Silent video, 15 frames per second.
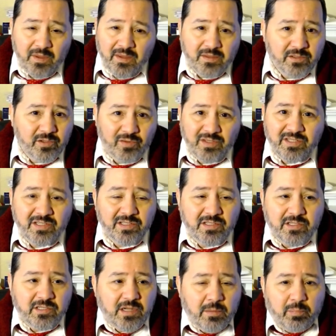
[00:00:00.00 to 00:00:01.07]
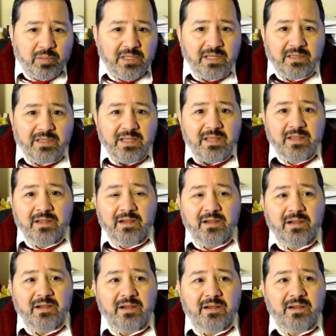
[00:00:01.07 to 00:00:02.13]
So this is completely
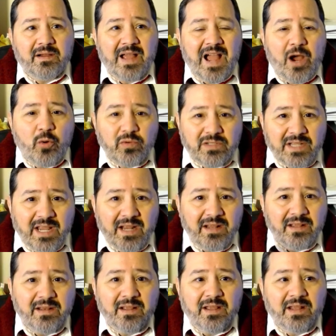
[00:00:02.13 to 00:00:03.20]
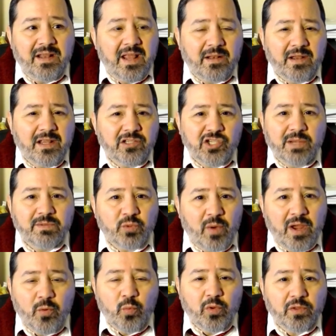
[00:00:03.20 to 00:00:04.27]
outdated, and James
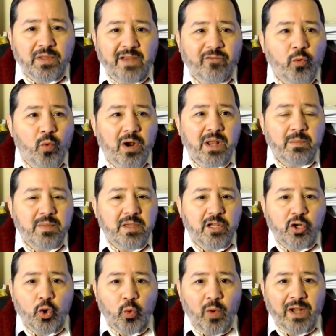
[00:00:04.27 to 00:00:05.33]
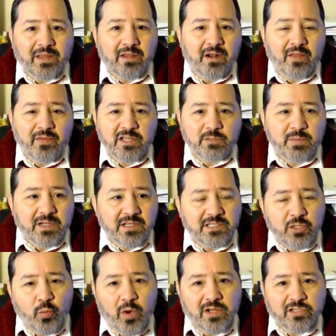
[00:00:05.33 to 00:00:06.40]
White will never want to be corrected on this because he
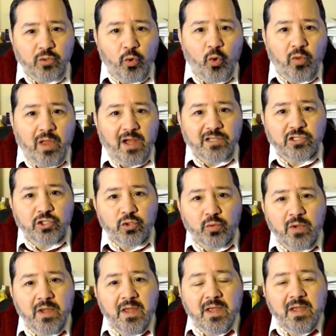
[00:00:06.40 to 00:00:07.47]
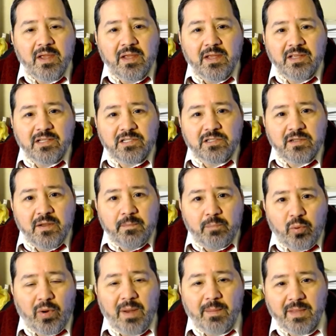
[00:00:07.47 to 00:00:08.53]
wants to hold on to his
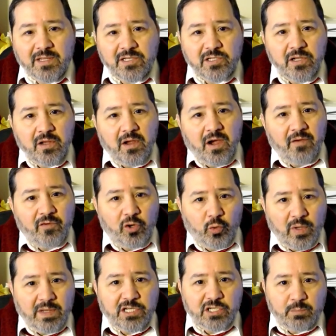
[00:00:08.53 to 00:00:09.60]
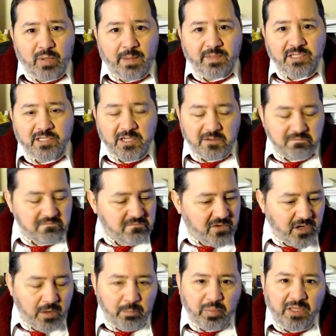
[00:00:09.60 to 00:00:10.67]
premise of a Greek supremacy.
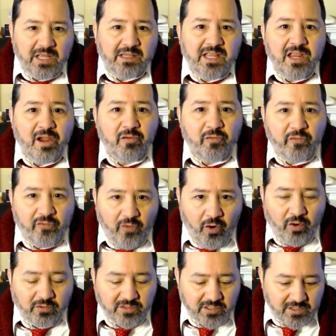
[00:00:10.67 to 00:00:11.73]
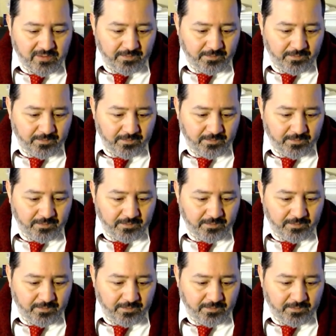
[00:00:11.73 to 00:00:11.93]
Completely false.